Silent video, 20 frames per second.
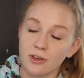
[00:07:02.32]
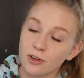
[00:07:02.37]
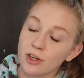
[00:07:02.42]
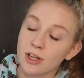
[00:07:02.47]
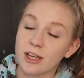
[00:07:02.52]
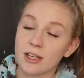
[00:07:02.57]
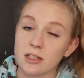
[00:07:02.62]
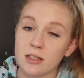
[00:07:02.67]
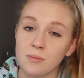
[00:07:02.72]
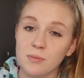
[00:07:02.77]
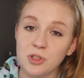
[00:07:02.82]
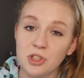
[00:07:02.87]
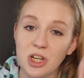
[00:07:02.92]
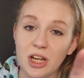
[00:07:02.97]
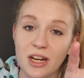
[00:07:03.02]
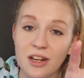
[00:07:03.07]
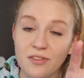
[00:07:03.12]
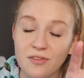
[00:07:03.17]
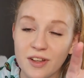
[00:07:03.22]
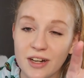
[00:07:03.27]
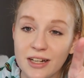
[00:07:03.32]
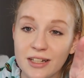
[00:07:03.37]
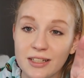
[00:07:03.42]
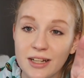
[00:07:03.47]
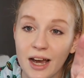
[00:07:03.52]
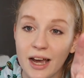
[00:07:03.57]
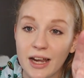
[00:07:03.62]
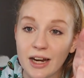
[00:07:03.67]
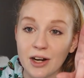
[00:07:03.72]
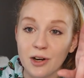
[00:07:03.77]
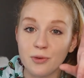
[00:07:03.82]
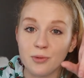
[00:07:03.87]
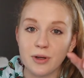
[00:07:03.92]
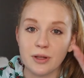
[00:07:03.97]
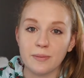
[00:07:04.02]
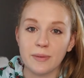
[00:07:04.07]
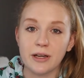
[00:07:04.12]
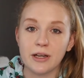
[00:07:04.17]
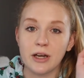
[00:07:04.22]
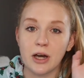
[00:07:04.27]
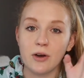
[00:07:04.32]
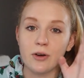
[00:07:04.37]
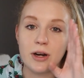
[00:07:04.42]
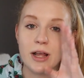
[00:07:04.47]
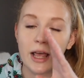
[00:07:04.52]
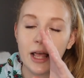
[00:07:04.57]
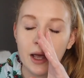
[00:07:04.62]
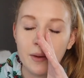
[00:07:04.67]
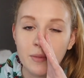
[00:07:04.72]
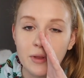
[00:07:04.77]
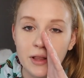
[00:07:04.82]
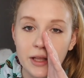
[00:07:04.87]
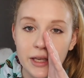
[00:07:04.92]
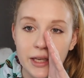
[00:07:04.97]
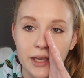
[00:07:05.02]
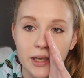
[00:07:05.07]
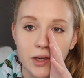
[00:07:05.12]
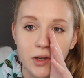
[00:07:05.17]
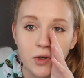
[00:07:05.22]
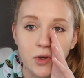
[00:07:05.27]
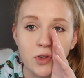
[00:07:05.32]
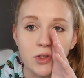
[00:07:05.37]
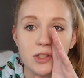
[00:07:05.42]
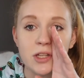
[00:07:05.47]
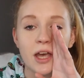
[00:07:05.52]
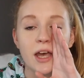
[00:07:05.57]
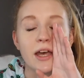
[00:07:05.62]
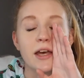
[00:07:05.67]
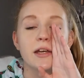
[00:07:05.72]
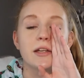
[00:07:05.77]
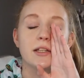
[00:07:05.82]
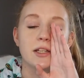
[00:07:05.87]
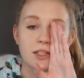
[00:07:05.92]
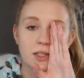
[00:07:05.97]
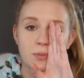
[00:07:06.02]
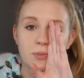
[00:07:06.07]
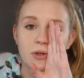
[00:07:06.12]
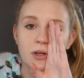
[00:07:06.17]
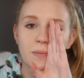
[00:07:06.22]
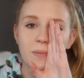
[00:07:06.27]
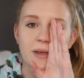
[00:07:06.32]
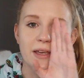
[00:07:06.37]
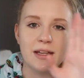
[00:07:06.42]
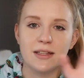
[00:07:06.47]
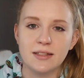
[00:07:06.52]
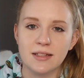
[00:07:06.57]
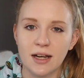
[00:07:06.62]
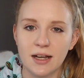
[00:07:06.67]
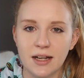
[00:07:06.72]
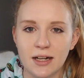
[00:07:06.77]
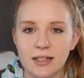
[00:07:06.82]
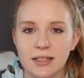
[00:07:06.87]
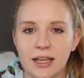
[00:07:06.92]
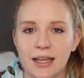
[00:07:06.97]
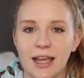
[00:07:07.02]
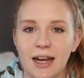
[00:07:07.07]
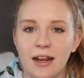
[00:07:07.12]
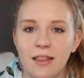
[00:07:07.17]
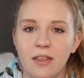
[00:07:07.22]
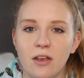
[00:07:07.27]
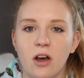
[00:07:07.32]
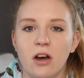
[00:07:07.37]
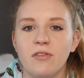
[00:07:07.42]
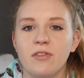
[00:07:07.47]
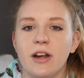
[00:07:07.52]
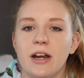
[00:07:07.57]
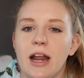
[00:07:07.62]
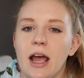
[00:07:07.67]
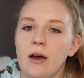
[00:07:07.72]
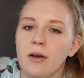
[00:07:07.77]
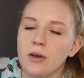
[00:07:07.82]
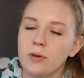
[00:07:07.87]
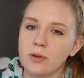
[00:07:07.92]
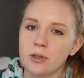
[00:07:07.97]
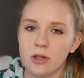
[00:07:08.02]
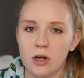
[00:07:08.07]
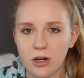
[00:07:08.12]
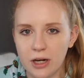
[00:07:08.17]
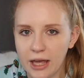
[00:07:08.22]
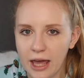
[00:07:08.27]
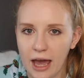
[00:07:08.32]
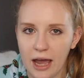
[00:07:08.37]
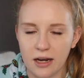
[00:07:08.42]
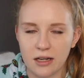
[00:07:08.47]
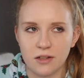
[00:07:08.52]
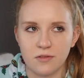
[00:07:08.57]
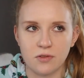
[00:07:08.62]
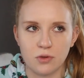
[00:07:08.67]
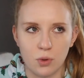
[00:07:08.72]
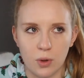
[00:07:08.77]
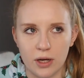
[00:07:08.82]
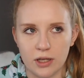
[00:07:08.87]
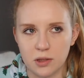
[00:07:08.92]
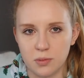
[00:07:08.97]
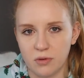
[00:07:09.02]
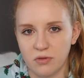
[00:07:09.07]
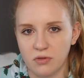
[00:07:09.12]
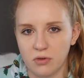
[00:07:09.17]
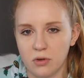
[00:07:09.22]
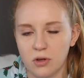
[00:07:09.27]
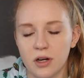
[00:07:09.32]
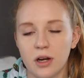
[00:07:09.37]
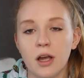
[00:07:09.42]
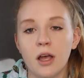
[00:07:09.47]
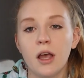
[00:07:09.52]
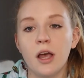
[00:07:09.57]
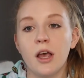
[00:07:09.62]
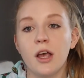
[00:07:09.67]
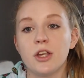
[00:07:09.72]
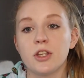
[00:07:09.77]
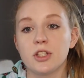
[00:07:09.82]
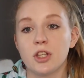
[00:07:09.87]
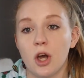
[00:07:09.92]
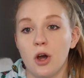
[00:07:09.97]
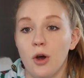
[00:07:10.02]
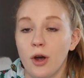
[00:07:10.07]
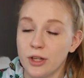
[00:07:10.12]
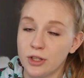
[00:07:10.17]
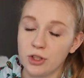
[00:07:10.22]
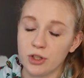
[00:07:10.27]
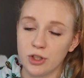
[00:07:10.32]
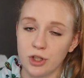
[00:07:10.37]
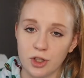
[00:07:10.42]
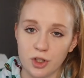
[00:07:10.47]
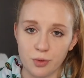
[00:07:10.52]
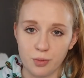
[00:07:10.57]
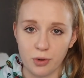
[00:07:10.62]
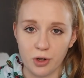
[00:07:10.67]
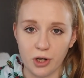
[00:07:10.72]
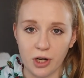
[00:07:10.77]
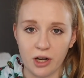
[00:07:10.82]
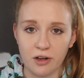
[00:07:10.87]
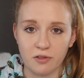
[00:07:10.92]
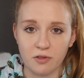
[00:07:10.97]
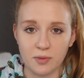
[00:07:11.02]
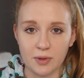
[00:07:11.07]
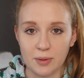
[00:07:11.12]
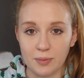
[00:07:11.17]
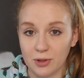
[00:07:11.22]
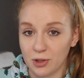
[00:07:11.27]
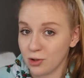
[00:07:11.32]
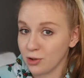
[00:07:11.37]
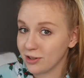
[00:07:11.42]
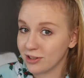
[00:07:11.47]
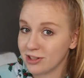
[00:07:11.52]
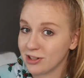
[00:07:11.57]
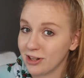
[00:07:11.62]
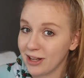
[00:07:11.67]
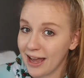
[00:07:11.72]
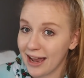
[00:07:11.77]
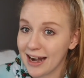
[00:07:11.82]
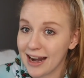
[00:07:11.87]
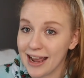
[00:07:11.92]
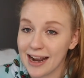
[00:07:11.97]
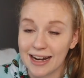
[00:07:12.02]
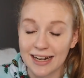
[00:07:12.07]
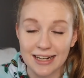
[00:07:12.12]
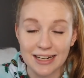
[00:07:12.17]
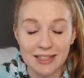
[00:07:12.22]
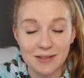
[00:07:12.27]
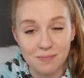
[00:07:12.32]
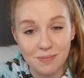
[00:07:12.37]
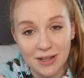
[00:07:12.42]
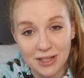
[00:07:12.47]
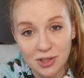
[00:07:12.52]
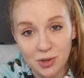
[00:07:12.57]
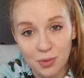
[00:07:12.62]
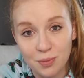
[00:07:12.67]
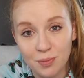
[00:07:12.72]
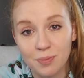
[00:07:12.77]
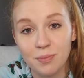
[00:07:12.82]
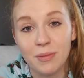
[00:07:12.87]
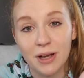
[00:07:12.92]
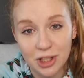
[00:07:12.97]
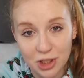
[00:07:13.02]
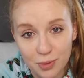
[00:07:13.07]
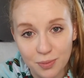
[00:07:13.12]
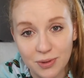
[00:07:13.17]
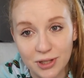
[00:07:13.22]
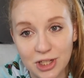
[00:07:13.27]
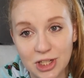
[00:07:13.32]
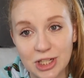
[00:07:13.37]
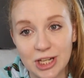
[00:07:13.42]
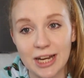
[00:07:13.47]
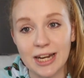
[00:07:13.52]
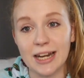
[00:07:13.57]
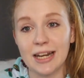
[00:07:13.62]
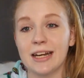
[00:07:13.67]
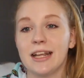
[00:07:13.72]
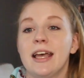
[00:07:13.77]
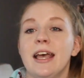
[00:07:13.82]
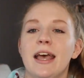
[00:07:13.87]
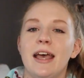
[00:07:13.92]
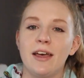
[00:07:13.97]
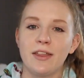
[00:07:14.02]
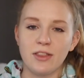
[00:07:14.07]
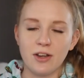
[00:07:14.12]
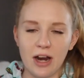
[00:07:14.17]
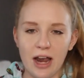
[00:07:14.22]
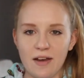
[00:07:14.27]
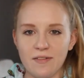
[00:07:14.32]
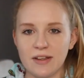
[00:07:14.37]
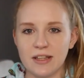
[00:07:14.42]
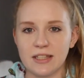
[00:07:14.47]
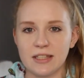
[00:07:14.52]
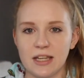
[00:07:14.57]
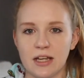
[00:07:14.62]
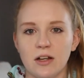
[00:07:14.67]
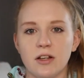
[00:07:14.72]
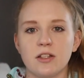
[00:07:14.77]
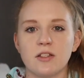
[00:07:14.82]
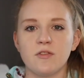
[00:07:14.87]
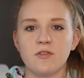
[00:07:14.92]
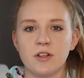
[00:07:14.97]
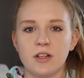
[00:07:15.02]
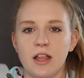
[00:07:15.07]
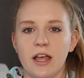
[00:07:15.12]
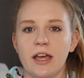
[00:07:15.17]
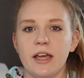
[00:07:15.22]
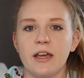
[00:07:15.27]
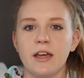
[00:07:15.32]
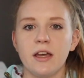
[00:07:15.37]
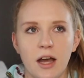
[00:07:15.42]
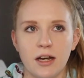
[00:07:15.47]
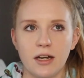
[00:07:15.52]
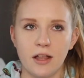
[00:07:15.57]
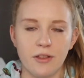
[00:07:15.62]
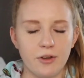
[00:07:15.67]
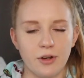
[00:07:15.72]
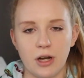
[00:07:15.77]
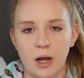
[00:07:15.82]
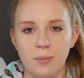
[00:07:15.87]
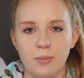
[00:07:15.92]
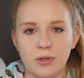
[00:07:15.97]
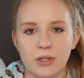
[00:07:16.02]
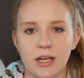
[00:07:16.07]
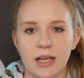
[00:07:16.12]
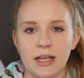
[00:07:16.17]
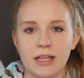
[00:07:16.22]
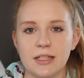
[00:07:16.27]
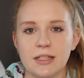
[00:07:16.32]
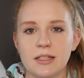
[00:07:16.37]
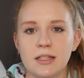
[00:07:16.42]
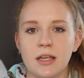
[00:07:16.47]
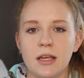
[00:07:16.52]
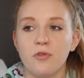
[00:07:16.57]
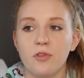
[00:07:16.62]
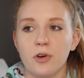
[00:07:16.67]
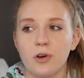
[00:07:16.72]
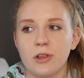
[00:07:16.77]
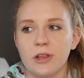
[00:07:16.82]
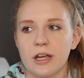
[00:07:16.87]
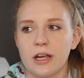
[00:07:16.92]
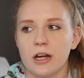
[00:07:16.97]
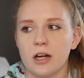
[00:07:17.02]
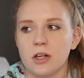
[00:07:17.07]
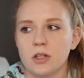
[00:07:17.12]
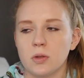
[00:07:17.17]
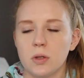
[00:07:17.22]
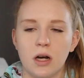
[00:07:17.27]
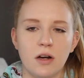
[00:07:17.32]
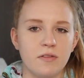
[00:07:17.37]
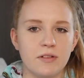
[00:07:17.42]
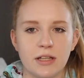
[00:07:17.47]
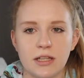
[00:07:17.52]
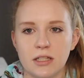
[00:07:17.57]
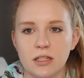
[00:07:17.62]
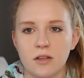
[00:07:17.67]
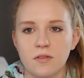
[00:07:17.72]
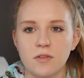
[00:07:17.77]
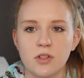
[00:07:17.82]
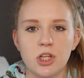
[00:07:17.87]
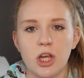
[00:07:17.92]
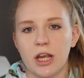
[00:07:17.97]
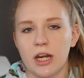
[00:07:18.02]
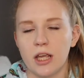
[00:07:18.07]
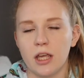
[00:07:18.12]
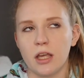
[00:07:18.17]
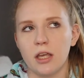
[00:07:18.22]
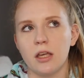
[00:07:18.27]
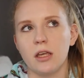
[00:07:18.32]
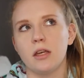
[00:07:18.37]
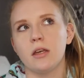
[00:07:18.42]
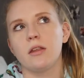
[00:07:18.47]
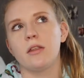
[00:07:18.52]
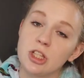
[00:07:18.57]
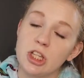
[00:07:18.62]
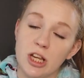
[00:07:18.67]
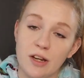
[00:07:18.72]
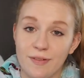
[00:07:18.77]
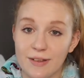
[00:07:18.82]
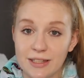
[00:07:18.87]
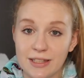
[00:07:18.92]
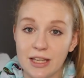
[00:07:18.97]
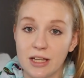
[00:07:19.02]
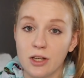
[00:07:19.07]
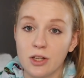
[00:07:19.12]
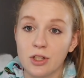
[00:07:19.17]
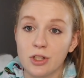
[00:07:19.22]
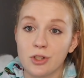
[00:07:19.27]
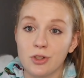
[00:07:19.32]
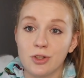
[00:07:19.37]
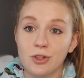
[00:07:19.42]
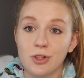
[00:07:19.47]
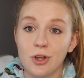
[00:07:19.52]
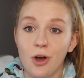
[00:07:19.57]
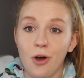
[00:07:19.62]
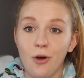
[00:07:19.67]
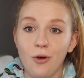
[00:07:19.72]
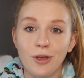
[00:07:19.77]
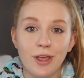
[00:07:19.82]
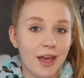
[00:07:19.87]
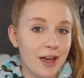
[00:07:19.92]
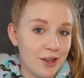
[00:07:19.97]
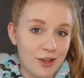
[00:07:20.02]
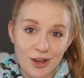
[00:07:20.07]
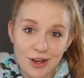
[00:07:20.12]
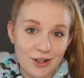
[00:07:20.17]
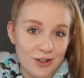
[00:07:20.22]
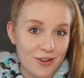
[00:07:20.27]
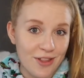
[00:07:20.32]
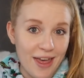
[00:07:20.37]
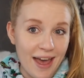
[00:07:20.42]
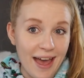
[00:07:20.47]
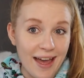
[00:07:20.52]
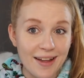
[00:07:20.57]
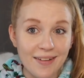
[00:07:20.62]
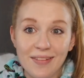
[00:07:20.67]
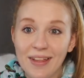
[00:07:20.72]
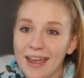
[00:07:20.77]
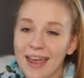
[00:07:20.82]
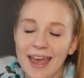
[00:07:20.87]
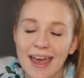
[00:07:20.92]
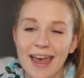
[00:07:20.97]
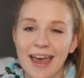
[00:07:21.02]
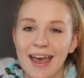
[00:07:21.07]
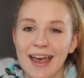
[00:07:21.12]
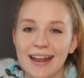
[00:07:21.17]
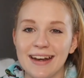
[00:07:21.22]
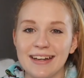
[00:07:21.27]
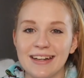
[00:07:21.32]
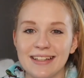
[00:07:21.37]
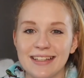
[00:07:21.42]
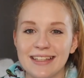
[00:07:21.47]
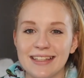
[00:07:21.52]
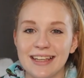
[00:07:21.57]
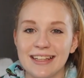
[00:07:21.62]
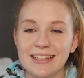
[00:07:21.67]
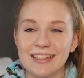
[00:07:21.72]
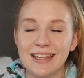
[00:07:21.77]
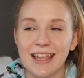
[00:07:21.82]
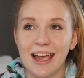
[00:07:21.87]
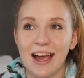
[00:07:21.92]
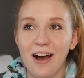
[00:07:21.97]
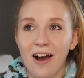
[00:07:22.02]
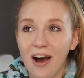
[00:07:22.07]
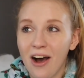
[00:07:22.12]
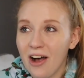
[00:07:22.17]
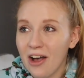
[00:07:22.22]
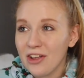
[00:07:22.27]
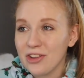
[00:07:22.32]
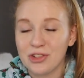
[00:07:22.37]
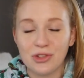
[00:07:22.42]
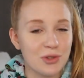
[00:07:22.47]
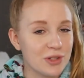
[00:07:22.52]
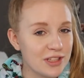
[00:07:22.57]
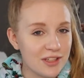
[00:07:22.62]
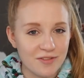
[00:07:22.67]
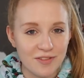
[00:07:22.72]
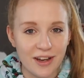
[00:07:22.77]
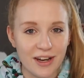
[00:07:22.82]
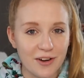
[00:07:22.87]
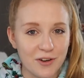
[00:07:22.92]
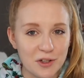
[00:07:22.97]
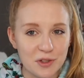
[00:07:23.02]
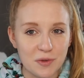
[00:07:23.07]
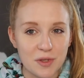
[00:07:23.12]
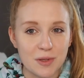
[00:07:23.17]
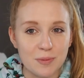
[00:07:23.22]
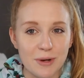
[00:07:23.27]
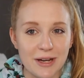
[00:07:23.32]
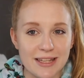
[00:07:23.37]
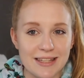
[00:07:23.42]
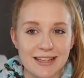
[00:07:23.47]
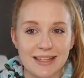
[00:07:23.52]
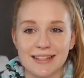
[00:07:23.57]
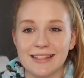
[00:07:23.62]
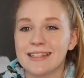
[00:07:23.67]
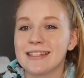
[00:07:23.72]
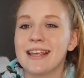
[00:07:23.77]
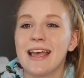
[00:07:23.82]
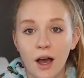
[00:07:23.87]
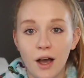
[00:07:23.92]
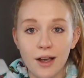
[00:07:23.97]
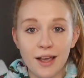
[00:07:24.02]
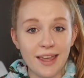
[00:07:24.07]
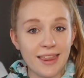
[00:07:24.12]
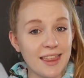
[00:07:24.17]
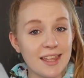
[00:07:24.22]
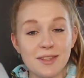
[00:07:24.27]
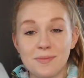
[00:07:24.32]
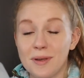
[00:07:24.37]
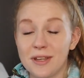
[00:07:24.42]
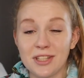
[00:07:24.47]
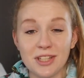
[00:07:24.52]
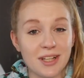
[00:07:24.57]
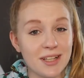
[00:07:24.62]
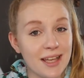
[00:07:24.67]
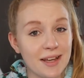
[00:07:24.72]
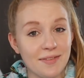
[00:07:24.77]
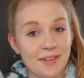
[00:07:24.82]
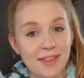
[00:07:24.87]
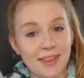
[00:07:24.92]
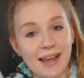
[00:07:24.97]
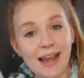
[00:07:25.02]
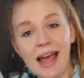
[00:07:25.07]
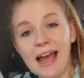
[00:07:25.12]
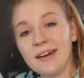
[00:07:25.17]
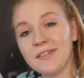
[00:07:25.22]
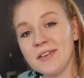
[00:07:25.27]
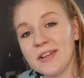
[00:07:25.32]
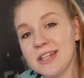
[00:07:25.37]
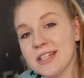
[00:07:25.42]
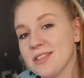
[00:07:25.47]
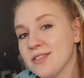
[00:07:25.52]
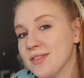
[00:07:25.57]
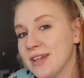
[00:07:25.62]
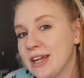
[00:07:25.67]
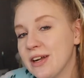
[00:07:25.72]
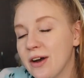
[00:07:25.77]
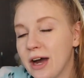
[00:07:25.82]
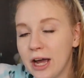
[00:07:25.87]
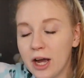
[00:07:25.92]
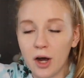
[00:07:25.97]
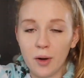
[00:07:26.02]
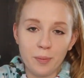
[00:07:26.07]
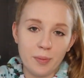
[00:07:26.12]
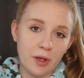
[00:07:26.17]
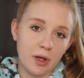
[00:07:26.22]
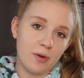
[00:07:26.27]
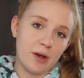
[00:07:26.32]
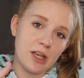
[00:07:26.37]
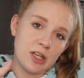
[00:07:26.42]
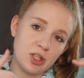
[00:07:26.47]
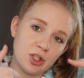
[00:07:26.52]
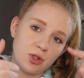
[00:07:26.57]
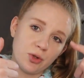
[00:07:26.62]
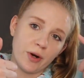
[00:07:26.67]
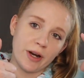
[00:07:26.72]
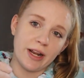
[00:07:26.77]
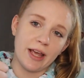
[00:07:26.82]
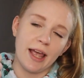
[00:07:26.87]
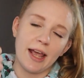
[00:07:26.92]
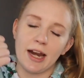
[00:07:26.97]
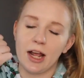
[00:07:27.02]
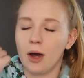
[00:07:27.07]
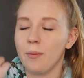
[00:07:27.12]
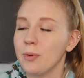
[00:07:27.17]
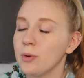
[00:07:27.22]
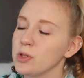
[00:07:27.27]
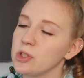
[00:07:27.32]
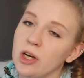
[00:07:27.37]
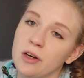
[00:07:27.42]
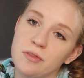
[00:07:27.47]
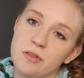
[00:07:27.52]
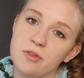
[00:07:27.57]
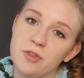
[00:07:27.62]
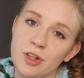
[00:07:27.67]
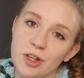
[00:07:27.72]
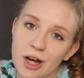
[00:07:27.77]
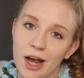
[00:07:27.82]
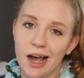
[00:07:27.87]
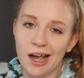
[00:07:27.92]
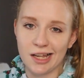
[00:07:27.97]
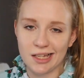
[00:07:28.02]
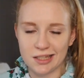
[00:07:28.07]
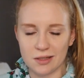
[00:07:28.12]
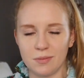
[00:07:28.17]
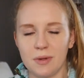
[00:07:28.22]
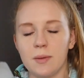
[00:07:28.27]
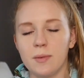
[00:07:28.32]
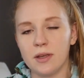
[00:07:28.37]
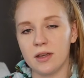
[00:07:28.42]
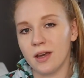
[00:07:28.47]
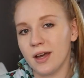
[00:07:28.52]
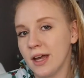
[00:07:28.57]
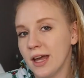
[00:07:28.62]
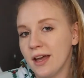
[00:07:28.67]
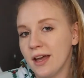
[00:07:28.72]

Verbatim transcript: You can get some JD Fit attire with my code Emily Hughes to support me. It's not going to take anything off right now. It was already active twice before, so it's just a support code for me, but you can still add it and it is much, much appreciated. They're having sales for like another couple days for their 12 days of JD, JD Fest sales, so yeah, you can do that and just get all sorts of fun Christmas presents. Okay, that's basically everything I had for this video. I hope you enjoyed it and I hope it was helpful for you guys and maybe